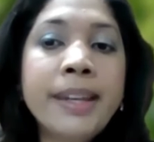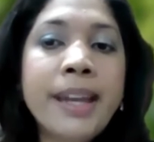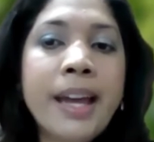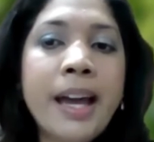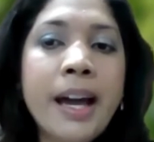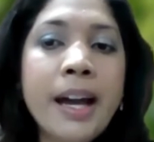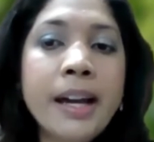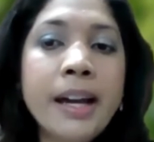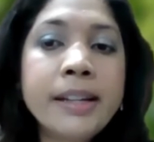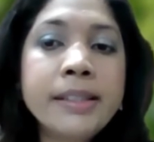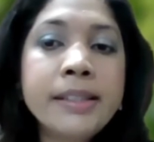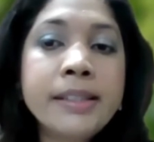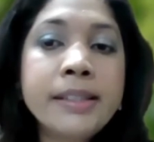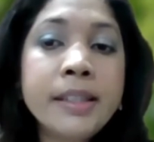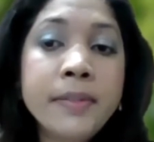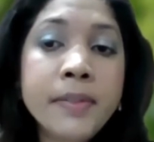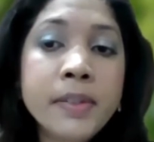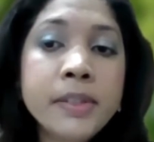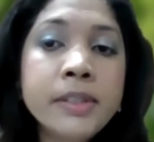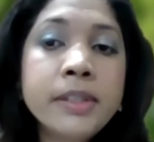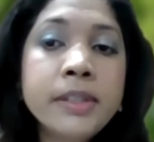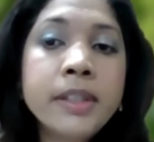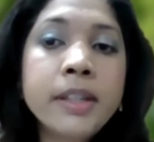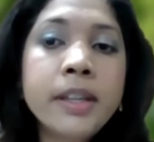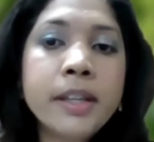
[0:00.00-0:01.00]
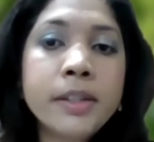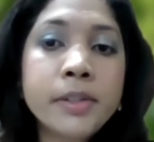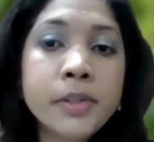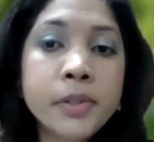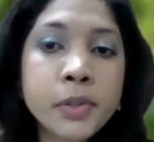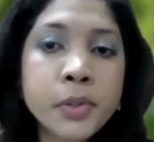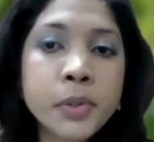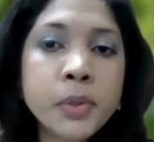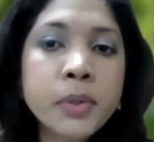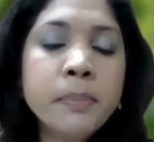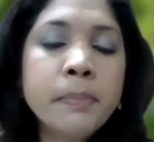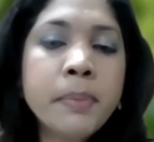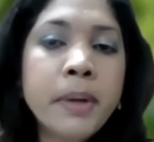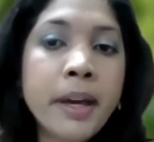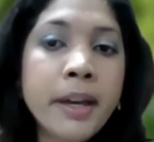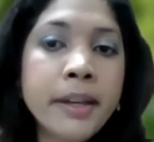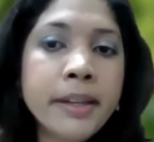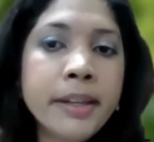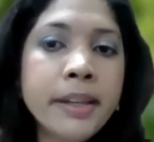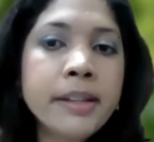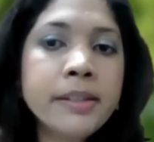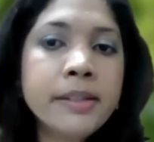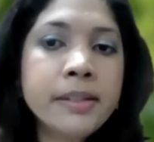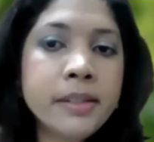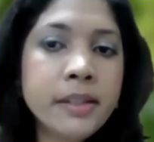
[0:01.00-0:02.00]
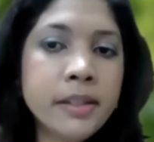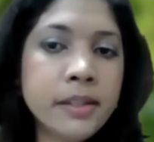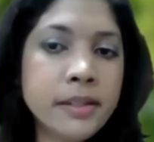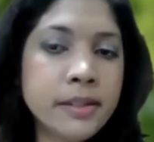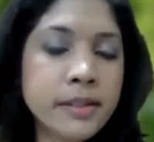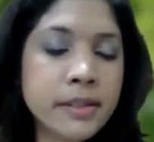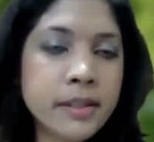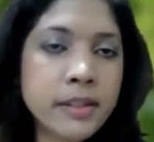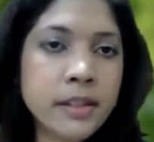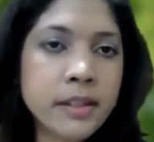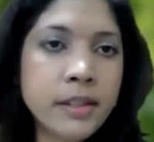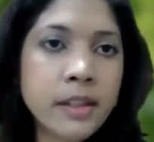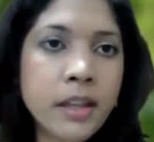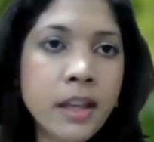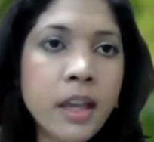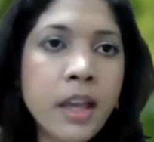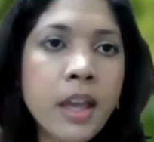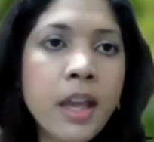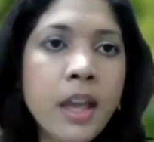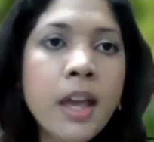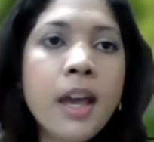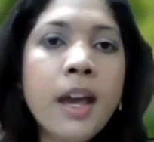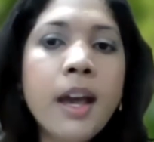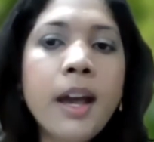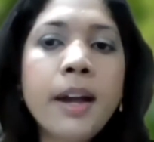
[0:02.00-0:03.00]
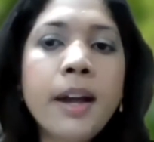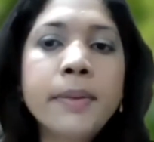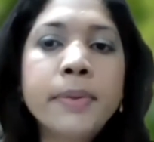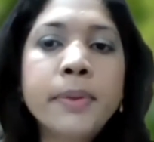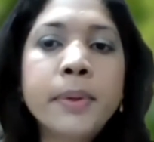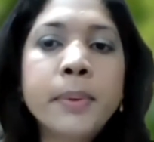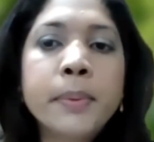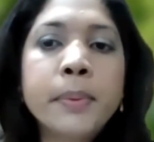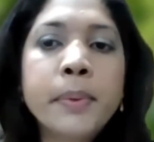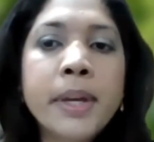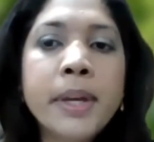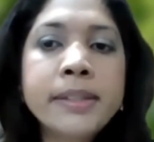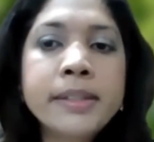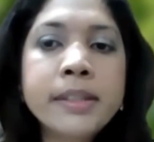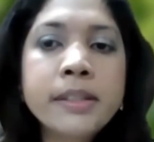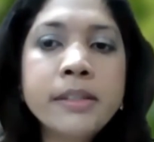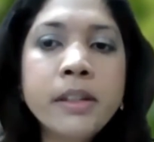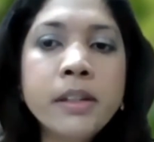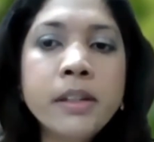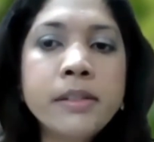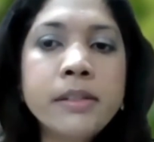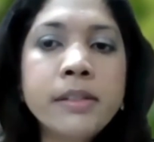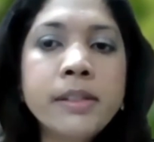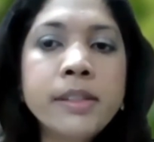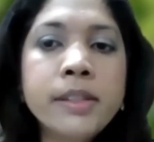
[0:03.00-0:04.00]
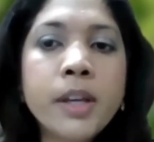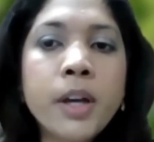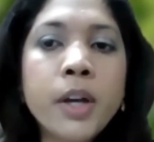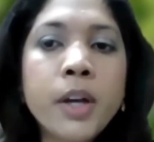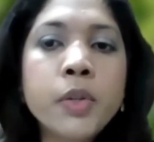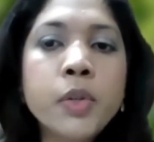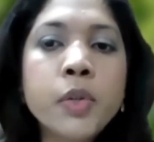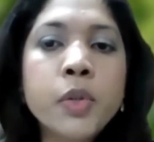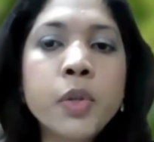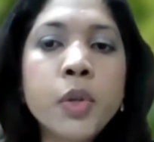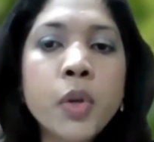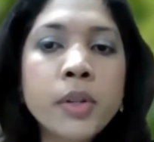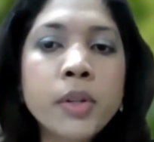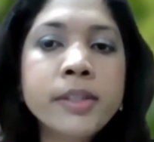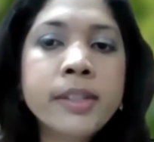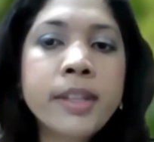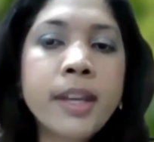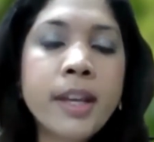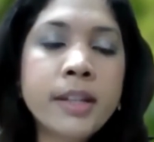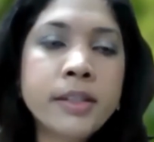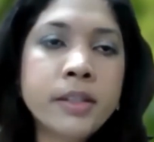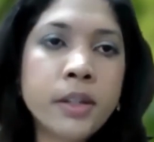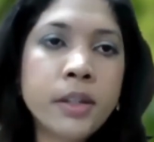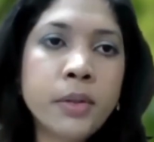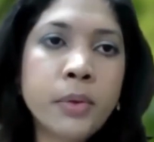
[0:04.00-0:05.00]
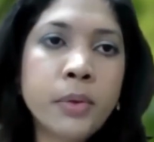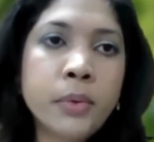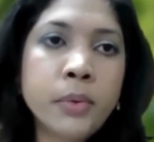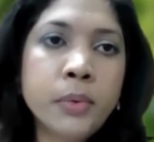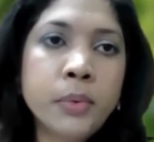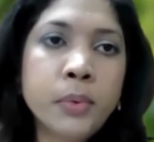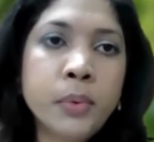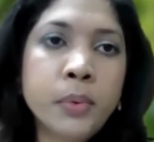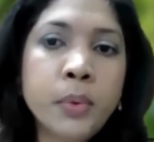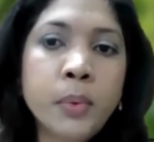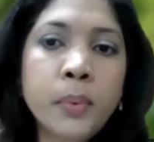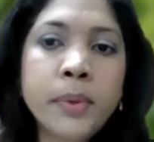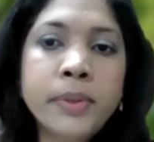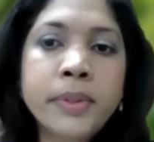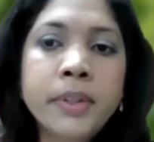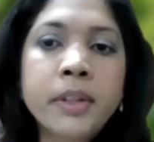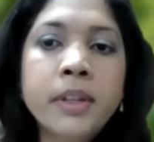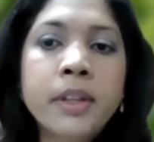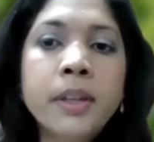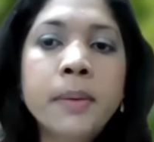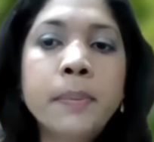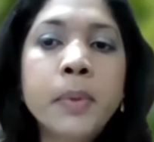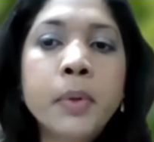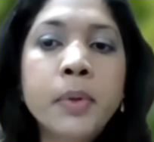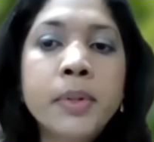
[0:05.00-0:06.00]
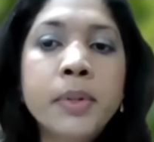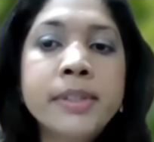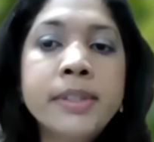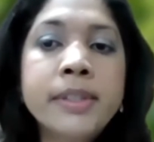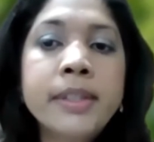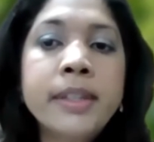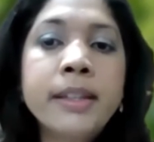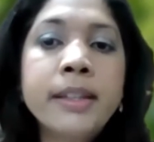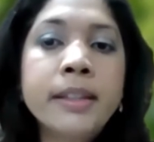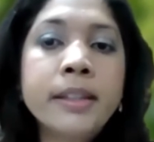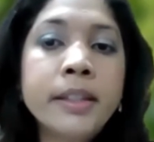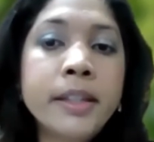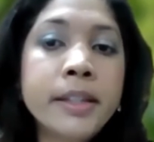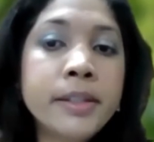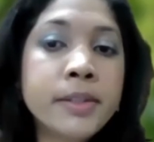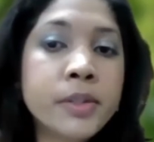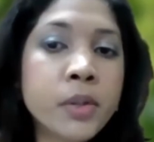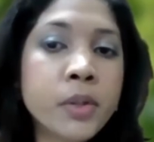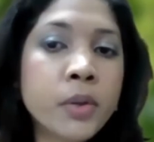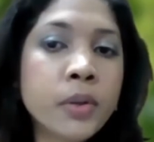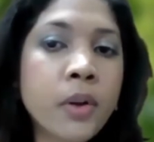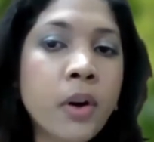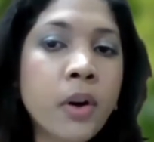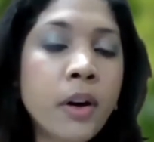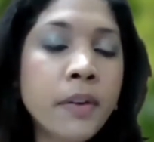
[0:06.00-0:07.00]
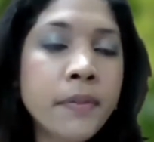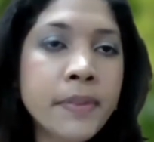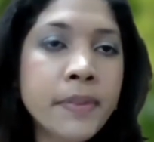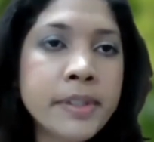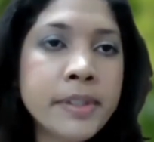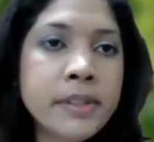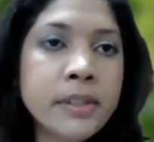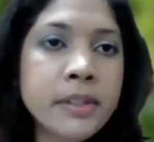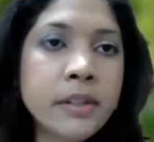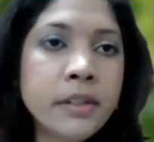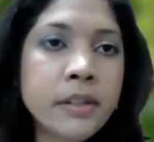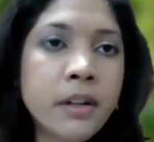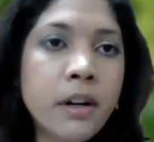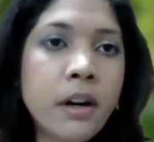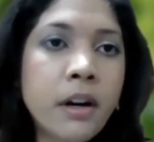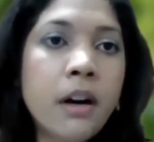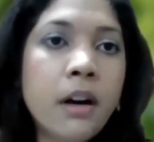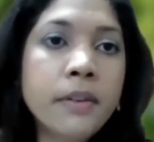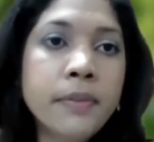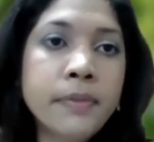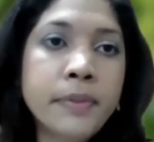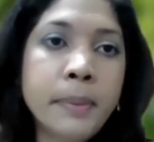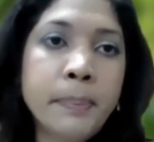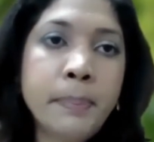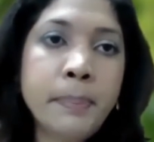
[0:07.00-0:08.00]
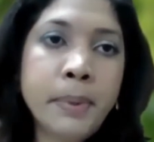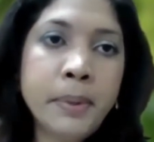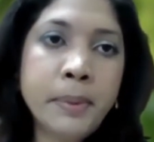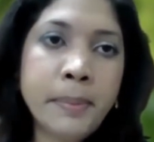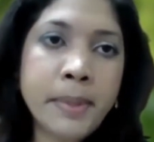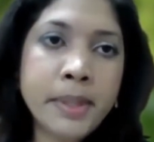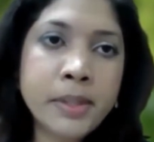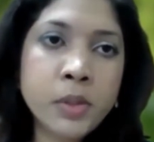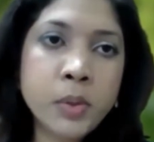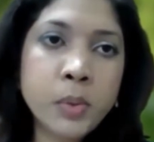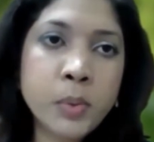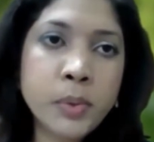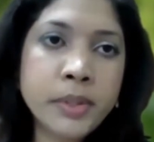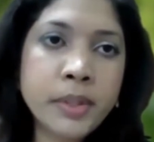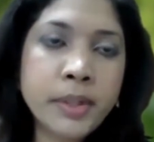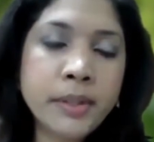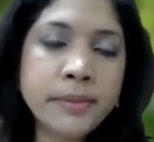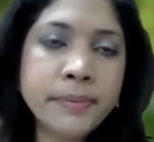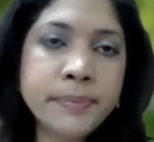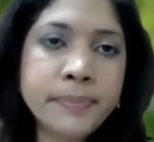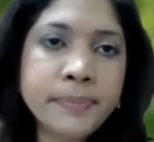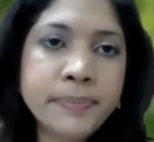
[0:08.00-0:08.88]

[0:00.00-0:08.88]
activity issued by a CC and the residents are not getting through with the community liaison officer of the permit holder?